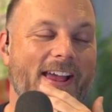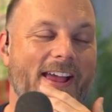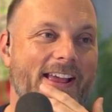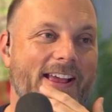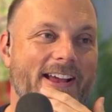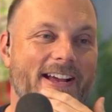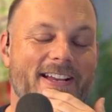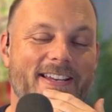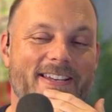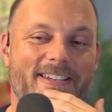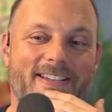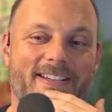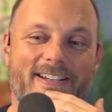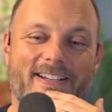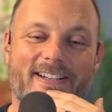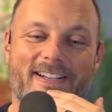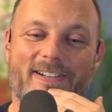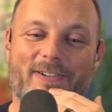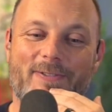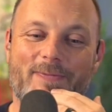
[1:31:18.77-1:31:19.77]
And
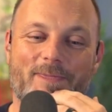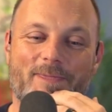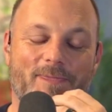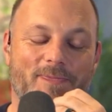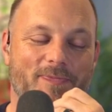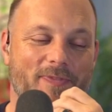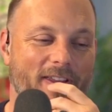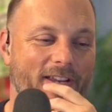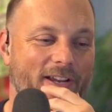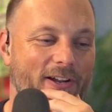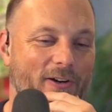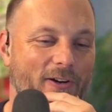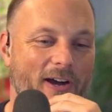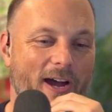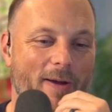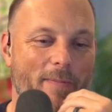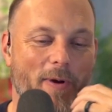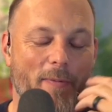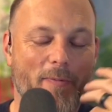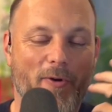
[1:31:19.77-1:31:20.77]
I'm
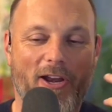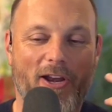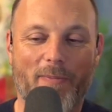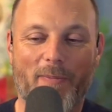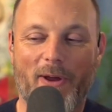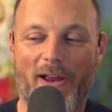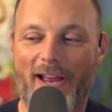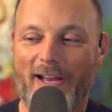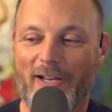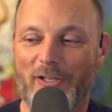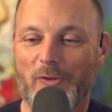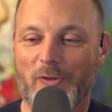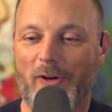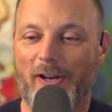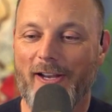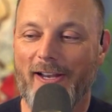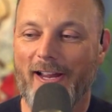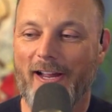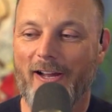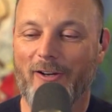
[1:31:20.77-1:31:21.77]
upgrading my house
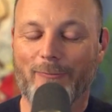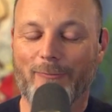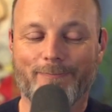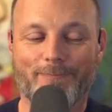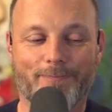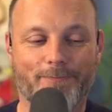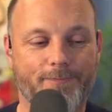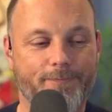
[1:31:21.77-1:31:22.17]
right now